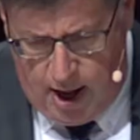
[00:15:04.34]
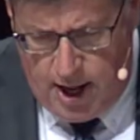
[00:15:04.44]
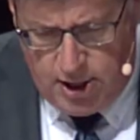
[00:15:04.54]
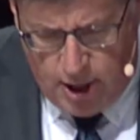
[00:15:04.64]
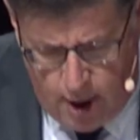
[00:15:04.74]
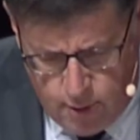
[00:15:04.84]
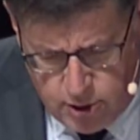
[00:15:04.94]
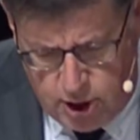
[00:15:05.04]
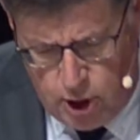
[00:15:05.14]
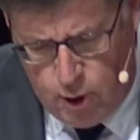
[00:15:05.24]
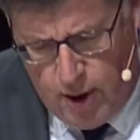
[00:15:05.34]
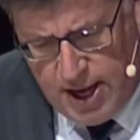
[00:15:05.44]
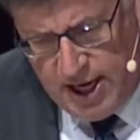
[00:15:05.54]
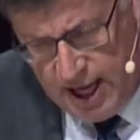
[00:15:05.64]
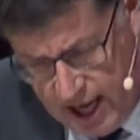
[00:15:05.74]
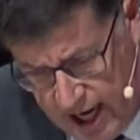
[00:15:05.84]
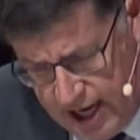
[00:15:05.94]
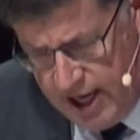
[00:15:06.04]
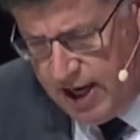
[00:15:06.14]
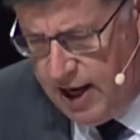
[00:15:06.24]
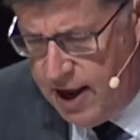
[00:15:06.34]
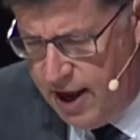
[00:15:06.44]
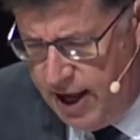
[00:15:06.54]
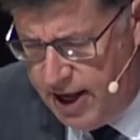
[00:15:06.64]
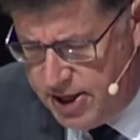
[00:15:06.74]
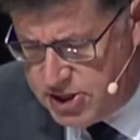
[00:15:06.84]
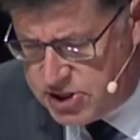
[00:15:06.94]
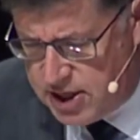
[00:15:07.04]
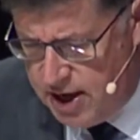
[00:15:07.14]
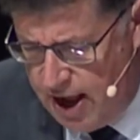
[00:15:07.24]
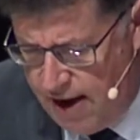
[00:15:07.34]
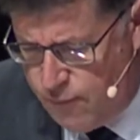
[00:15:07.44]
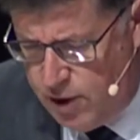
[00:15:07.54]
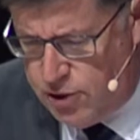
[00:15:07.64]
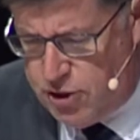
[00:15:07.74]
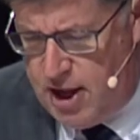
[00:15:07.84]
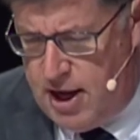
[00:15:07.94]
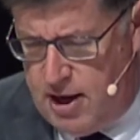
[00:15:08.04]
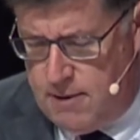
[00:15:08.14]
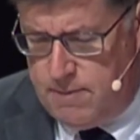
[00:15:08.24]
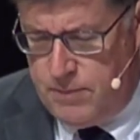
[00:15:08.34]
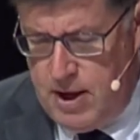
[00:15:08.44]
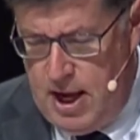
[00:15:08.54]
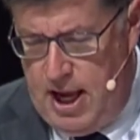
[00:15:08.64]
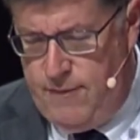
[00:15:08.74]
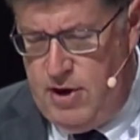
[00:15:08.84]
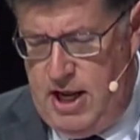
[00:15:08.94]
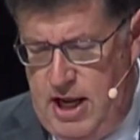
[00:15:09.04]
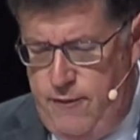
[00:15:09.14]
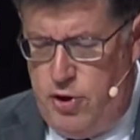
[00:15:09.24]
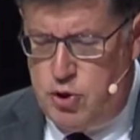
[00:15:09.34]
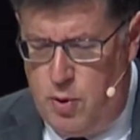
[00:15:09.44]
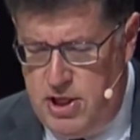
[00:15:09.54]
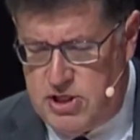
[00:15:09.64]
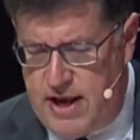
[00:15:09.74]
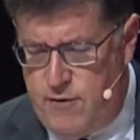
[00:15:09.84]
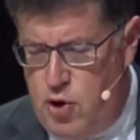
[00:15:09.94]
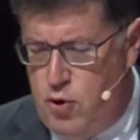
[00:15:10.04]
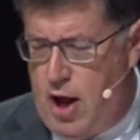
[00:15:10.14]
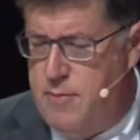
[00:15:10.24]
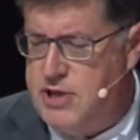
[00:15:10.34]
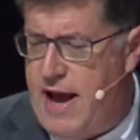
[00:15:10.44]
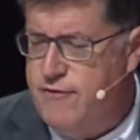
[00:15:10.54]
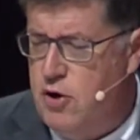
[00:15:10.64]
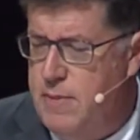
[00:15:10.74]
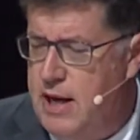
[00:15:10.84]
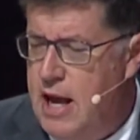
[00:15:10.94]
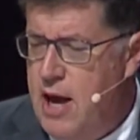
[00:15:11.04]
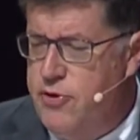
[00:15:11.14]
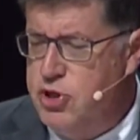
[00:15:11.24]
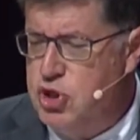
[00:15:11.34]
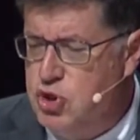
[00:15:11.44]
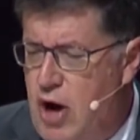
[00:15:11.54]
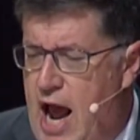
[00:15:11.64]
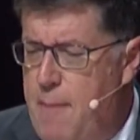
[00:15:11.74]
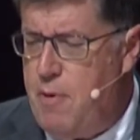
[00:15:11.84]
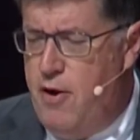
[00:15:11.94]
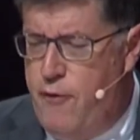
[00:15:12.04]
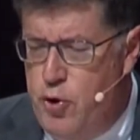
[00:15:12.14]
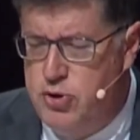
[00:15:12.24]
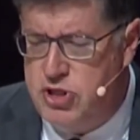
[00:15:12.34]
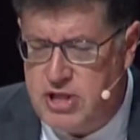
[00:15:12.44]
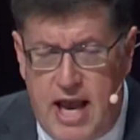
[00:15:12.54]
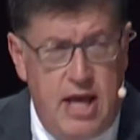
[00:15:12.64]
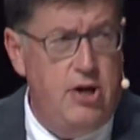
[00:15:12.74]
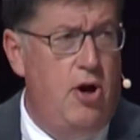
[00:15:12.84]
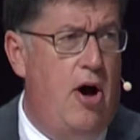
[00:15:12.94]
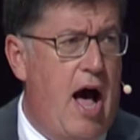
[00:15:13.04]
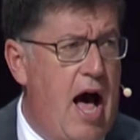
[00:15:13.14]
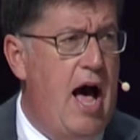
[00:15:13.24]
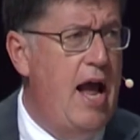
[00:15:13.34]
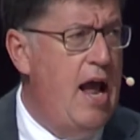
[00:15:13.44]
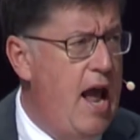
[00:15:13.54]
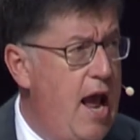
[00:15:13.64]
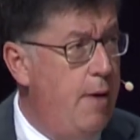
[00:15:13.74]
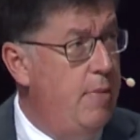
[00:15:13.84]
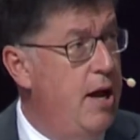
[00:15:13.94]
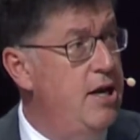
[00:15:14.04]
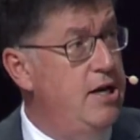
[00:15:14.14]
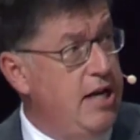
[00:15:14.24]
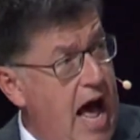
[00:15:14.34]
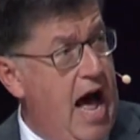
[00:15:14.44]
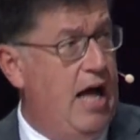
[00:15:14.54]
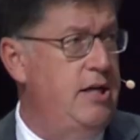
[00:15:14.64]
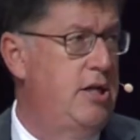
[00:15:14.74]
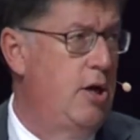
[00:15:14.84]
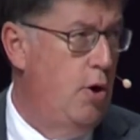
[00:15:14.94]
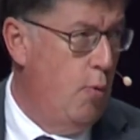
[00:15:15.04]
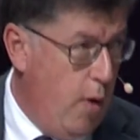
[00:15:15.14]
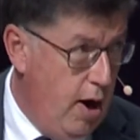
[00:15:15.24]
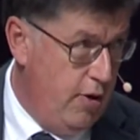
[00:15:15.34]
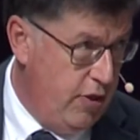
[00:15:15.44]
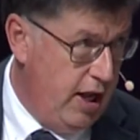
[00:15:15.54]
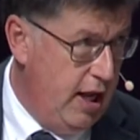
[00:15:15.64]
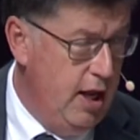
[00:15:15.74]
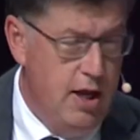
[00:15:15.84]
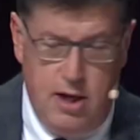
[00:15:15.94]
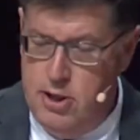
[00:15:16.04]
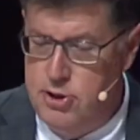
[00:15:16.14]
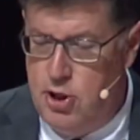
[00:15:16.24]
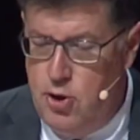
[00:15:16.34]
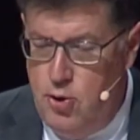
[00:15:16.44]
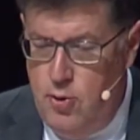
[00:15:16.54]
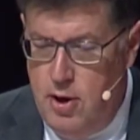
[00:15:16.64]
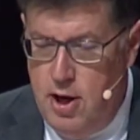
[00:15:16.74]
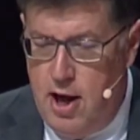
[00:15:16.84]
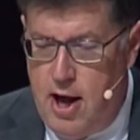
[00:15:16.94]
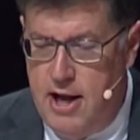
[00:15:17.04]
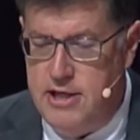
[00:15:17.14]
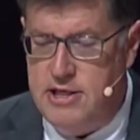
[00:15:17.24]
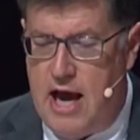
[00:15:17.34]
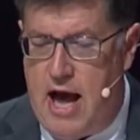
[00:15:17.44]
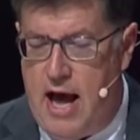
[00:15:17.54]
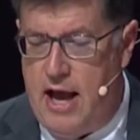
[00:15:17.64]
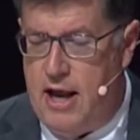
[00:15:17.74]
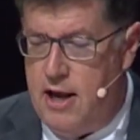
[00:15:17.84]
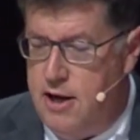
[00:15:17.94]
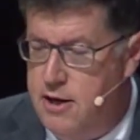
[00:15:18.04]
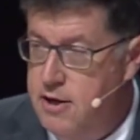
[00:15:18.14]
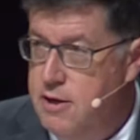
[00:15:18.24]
unknown to you, and he is everything. Even he, verse 27, who comes after me, the strap of whose sandal I am not worthy to untie.